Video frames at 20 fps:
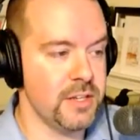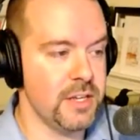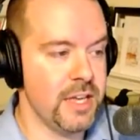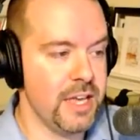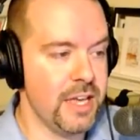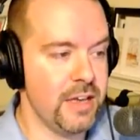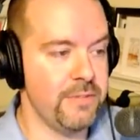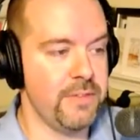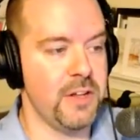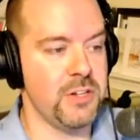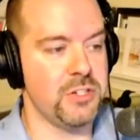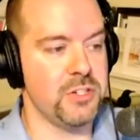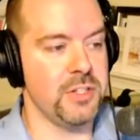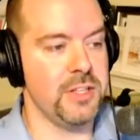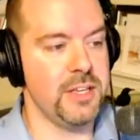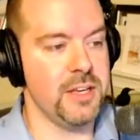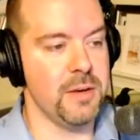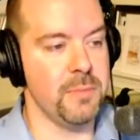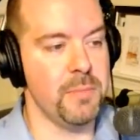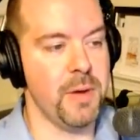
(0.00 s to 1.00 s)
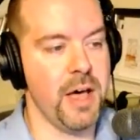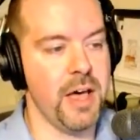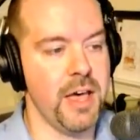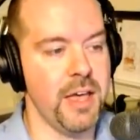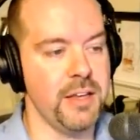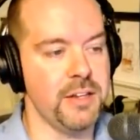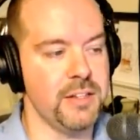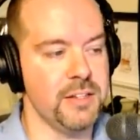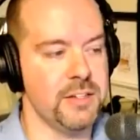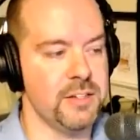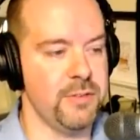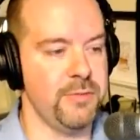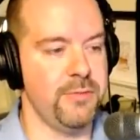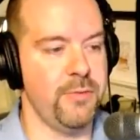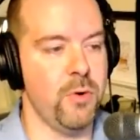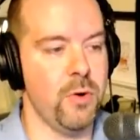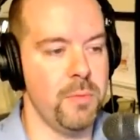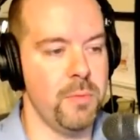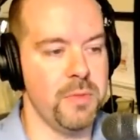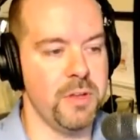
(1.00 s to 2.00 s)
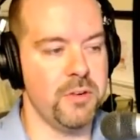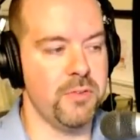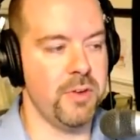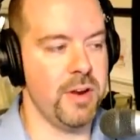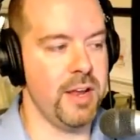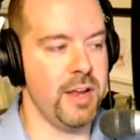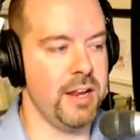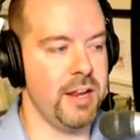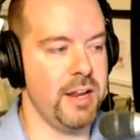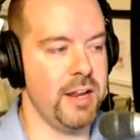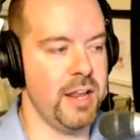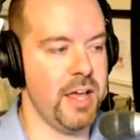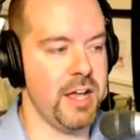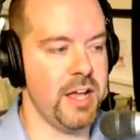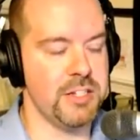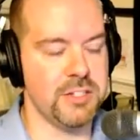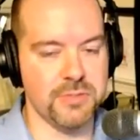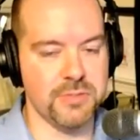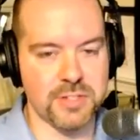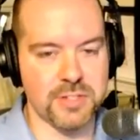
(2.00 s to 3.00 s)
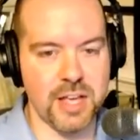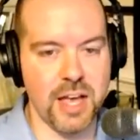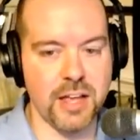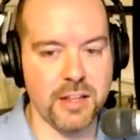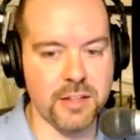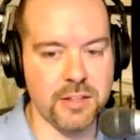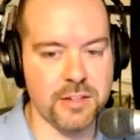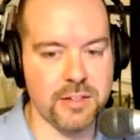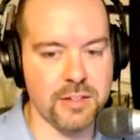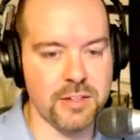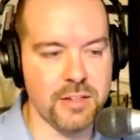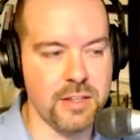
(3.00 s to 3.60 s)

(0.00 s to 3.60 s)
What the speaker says: eventually combined to form the Grand Lodge of Scotland